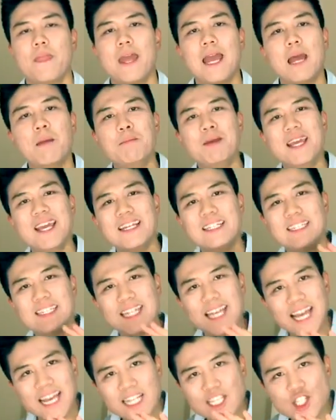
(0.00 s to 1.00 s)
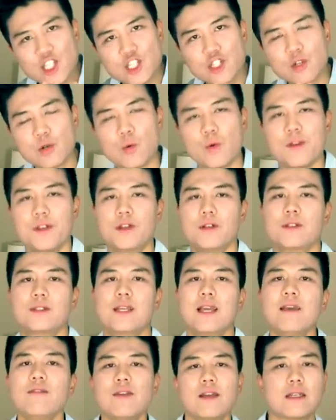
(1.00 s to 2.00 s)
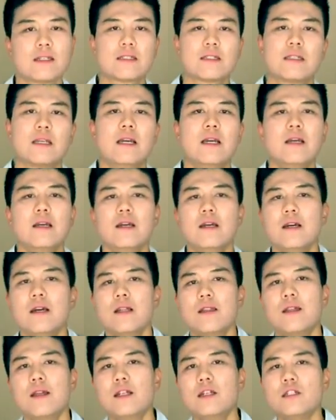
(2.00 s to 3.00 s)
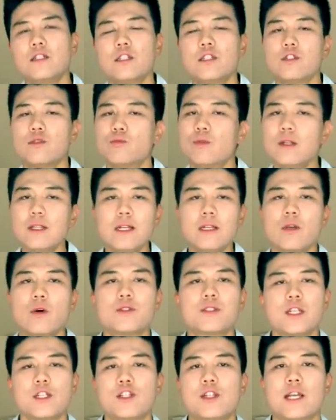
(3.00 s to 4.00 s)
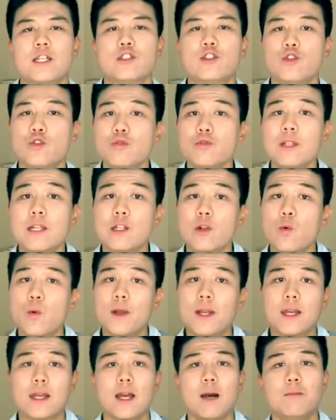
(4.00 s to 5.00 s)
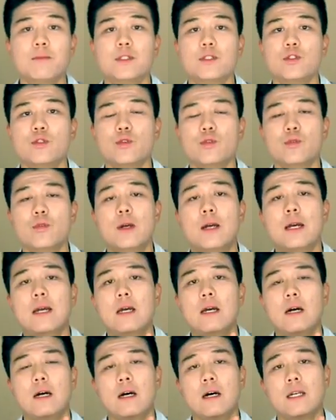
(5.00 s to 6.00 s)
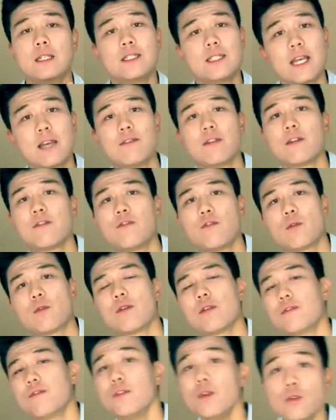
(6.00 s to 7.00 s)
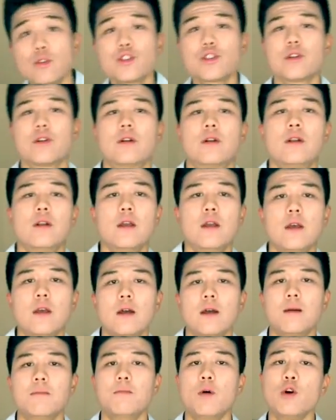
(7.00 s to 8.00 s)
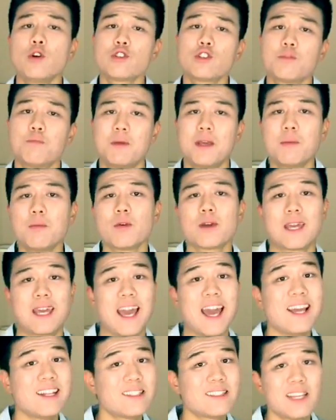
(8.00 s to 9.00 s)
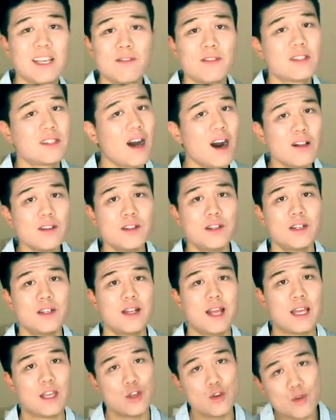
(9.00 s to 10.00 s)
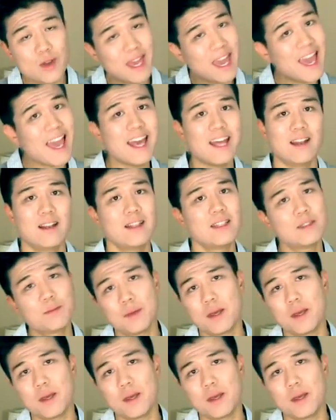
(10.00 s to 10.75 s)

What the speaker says: and be intentional with your savings. There's really no such thing as too little when it comes to saving for the future. Most people can save $1 today. You can, let's be